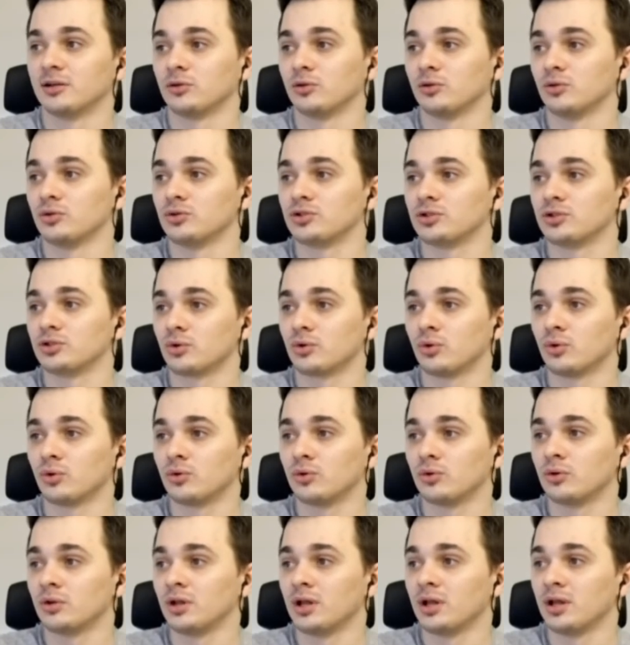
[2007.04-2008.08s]
There we
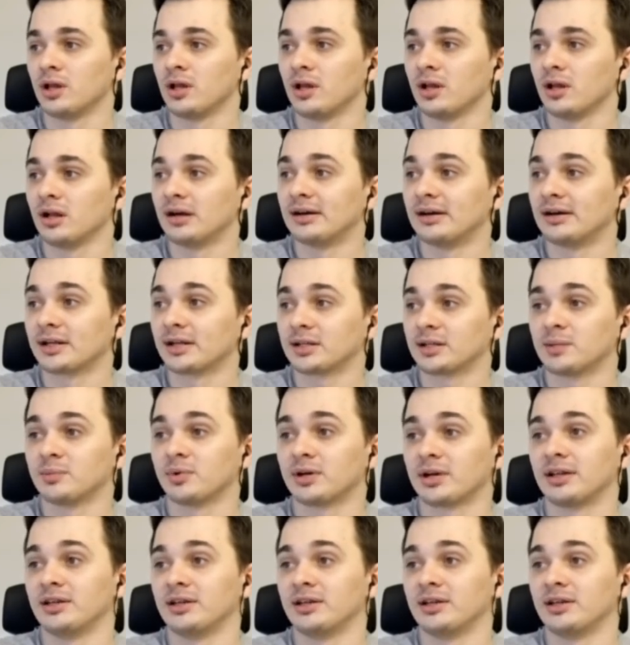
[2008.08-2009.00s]
find a pointer